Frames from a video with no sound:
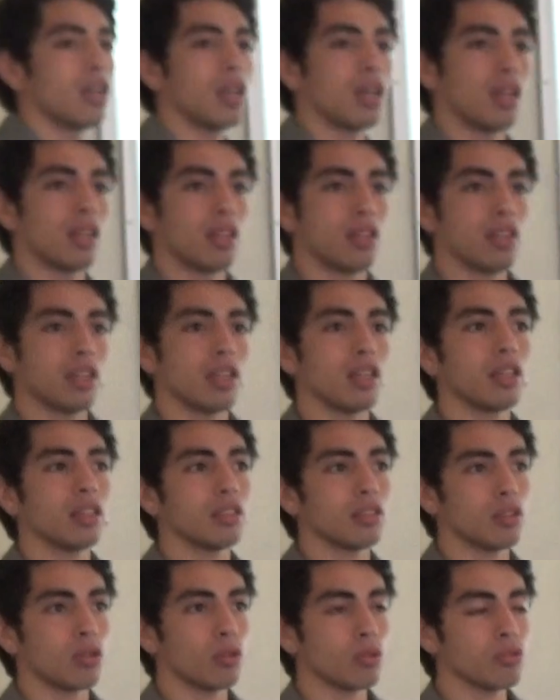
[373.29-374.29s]
and they
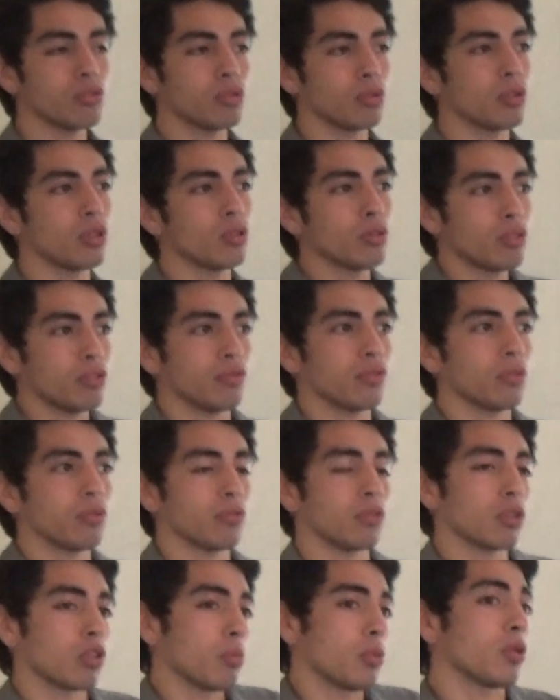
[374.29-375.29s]
are also useful
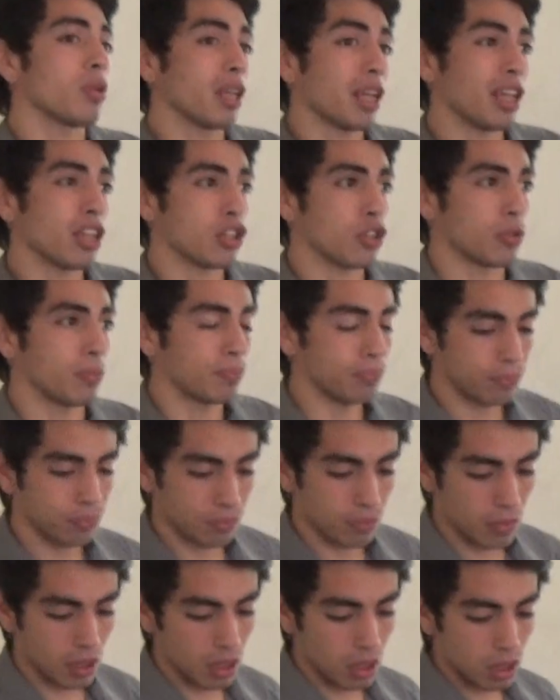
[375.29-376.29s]
for communication.
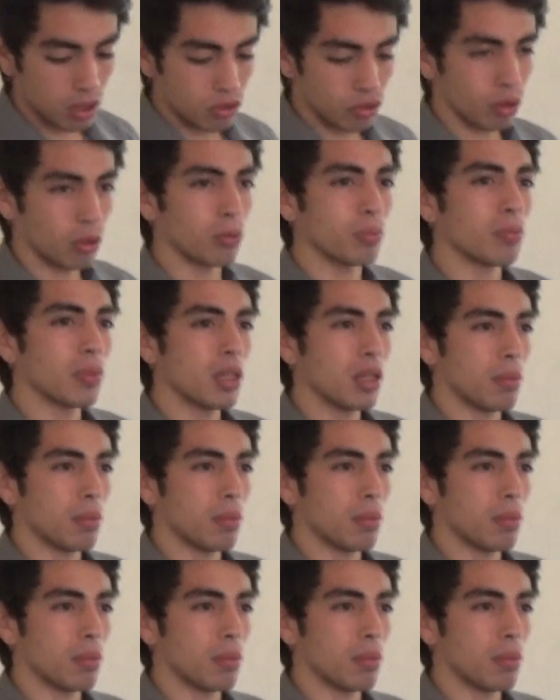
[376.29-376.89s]
So,